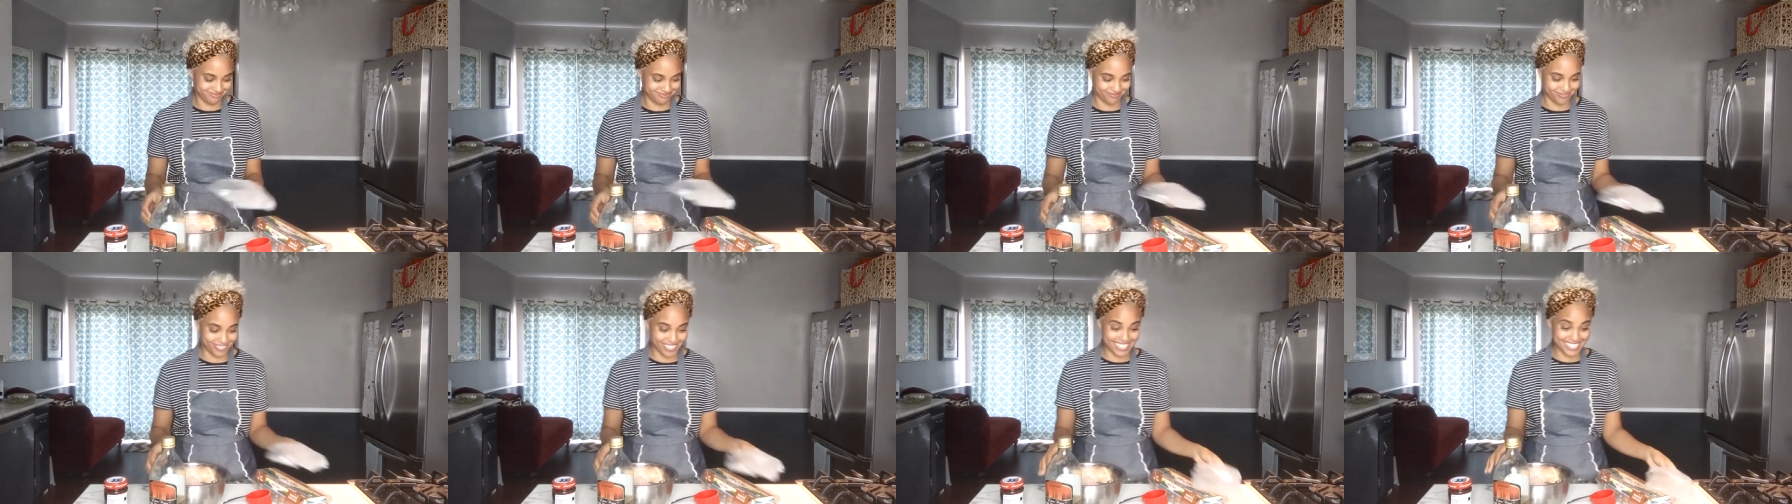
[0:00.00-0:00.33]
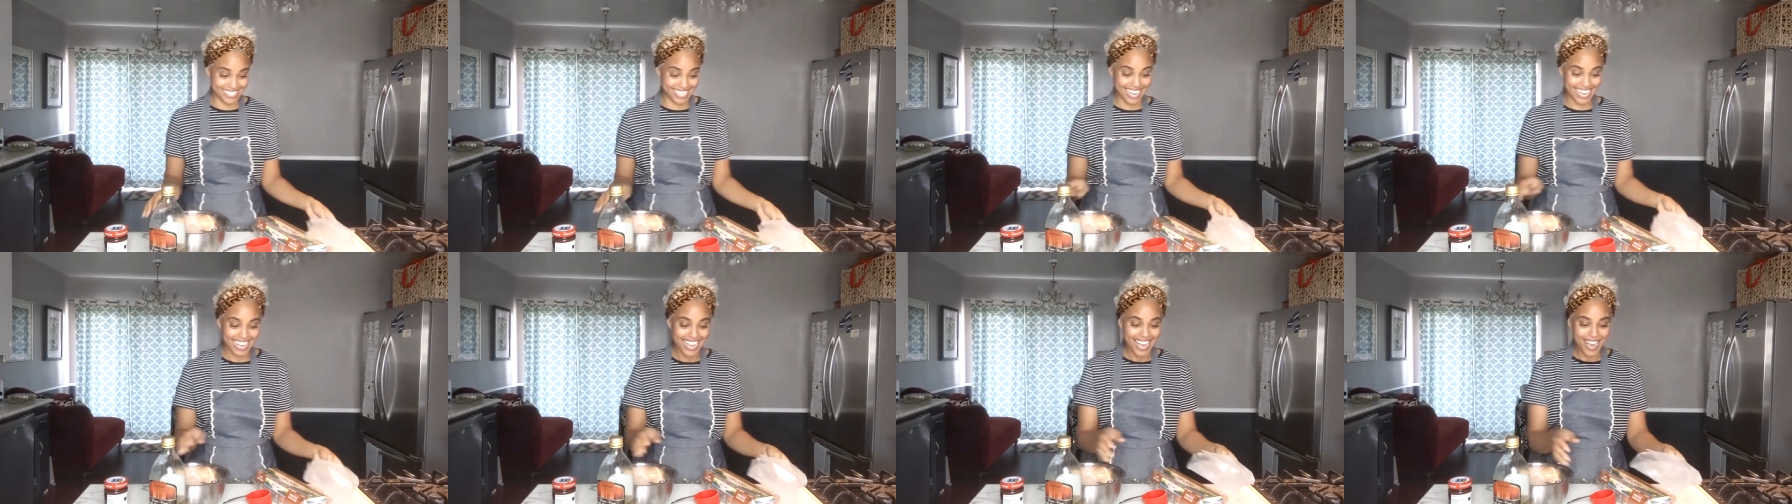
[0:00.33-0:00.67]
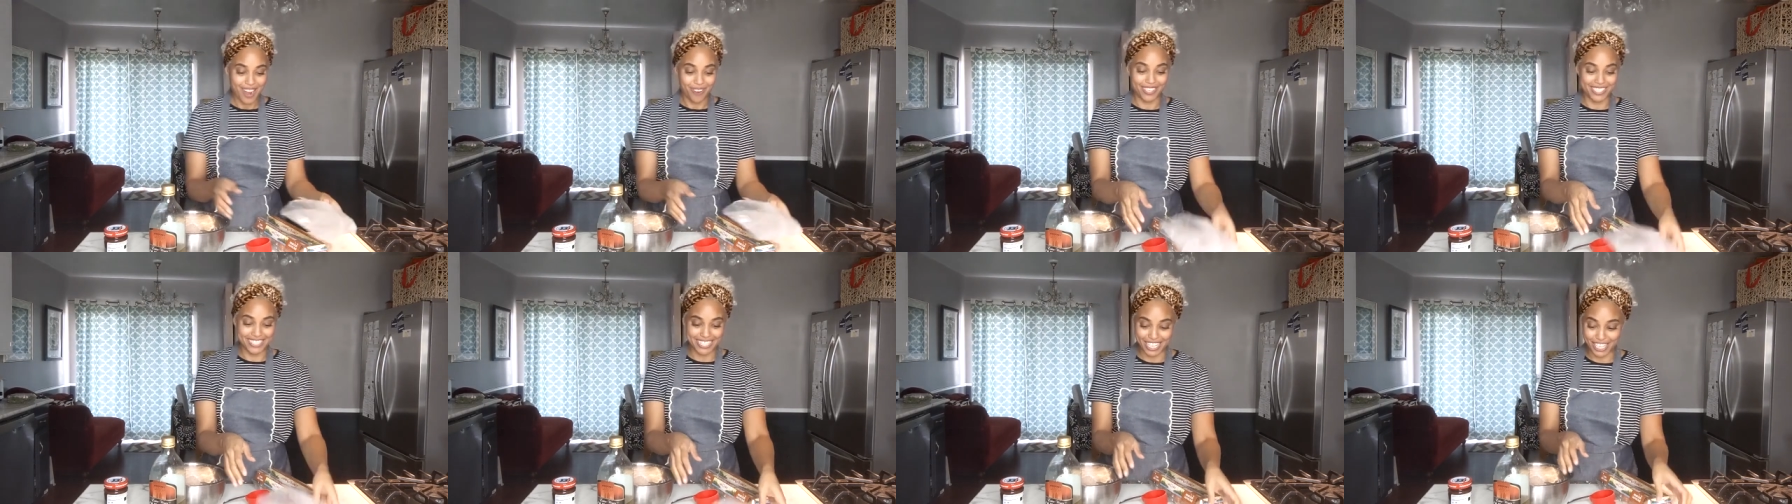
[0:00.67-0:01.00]
Once I
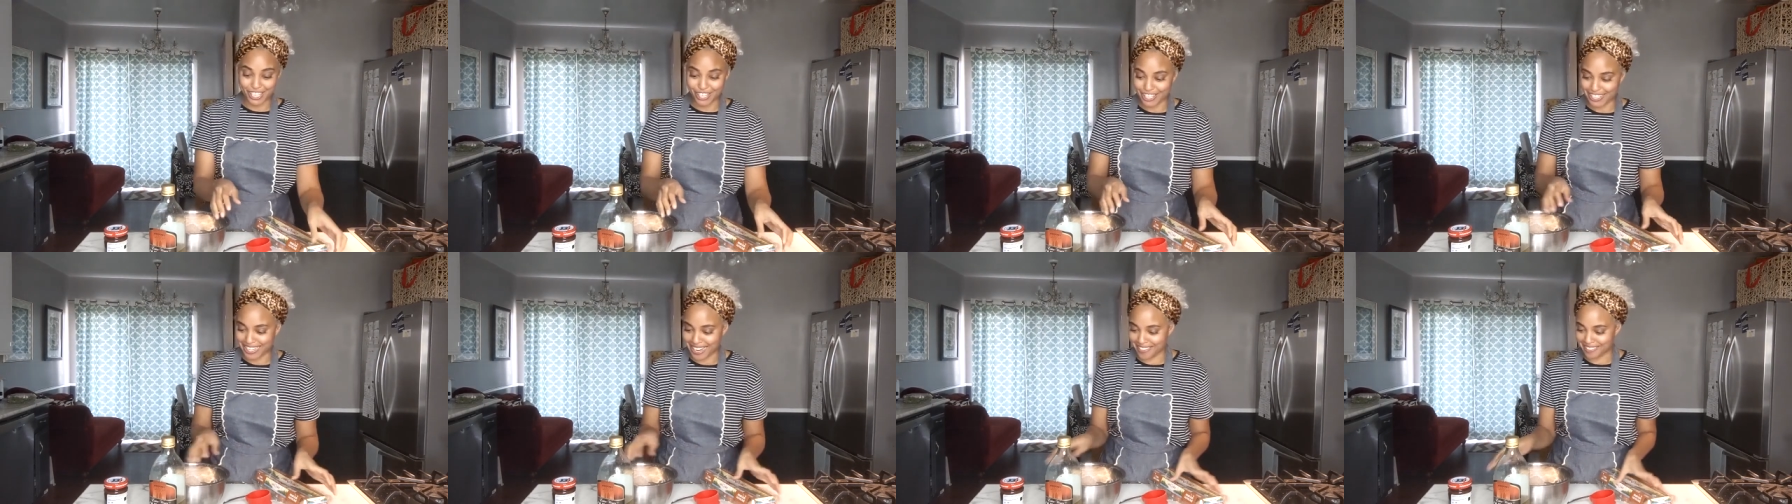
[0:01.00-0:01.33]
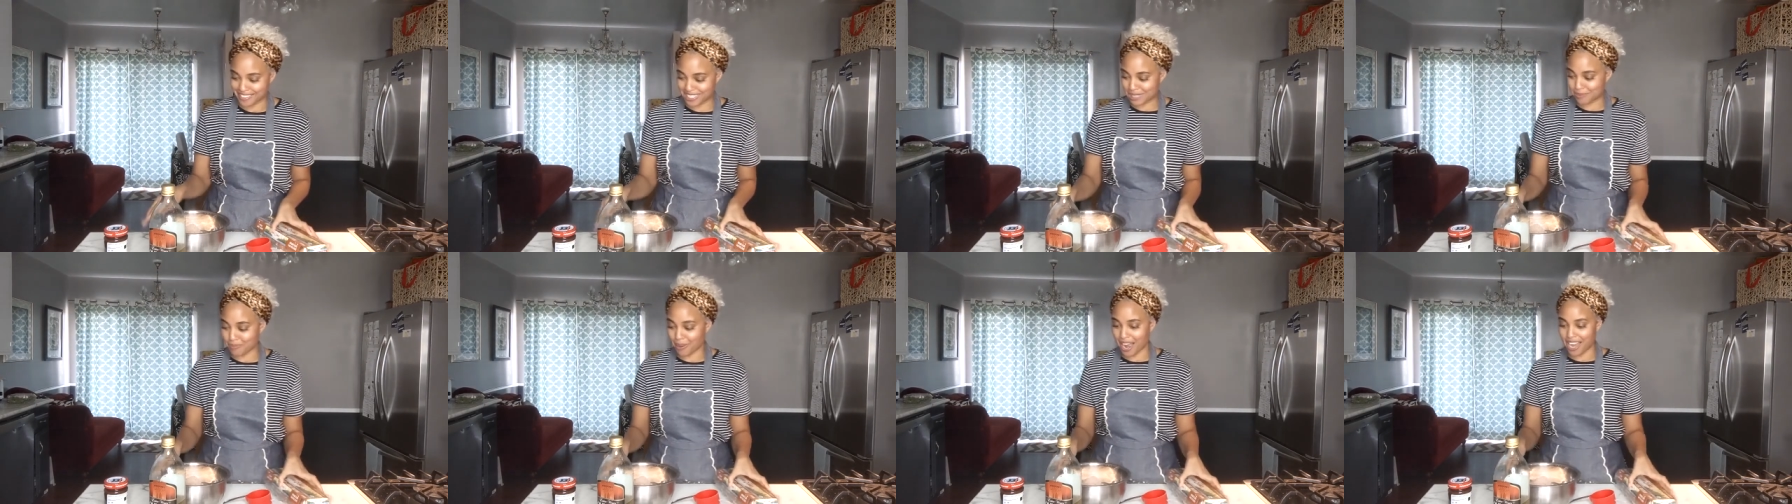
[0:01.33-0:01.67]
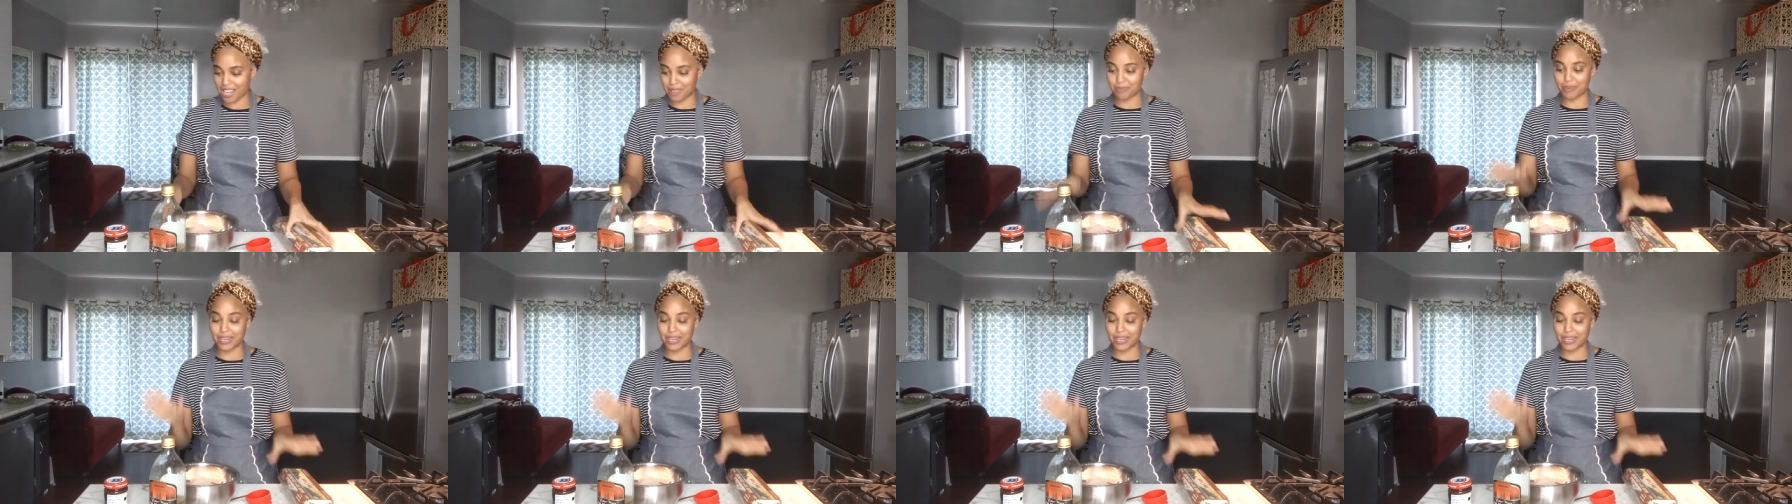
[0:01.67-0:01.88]
once I go down this path,